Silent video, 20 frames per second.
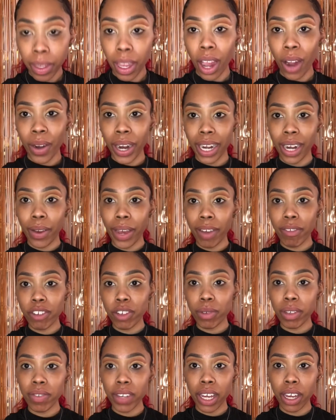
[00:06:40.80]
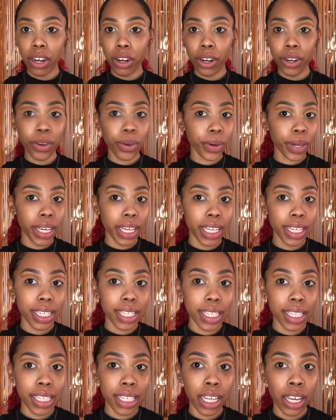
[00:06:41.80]
All right, now after we've cut our
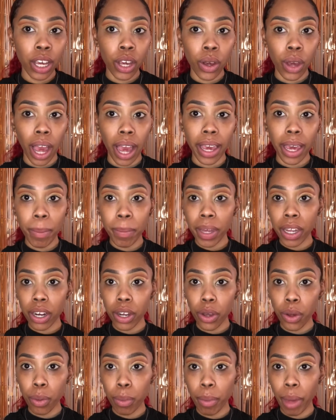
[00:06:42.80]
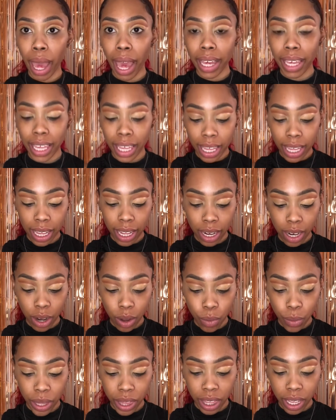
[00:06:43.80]
crease, I am gonna go back in
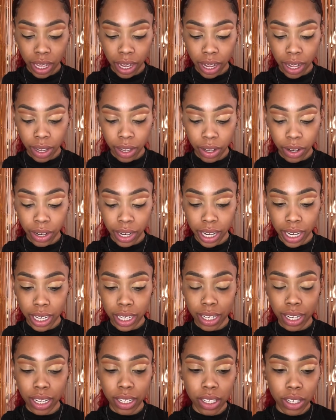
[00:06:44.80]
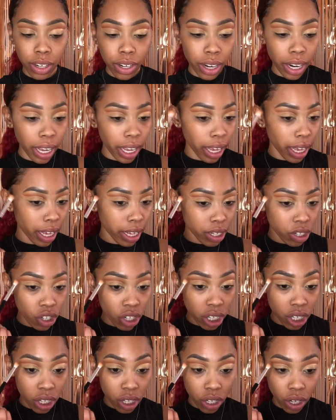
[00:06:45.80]
with the color Hidden Desert and
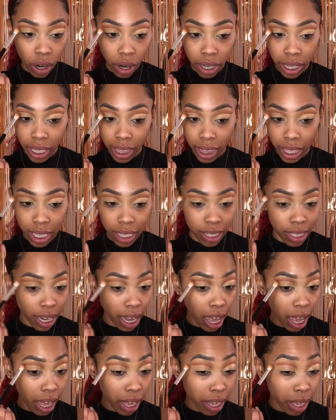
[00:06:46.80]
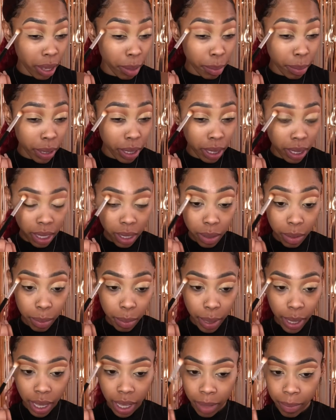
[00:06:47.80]
just darken this eye up a little
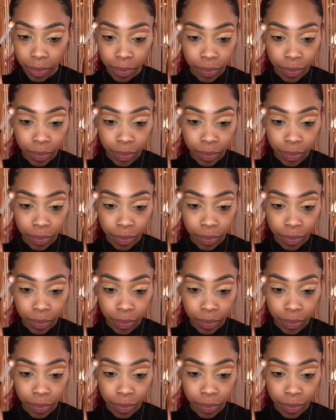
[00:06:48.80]
bit.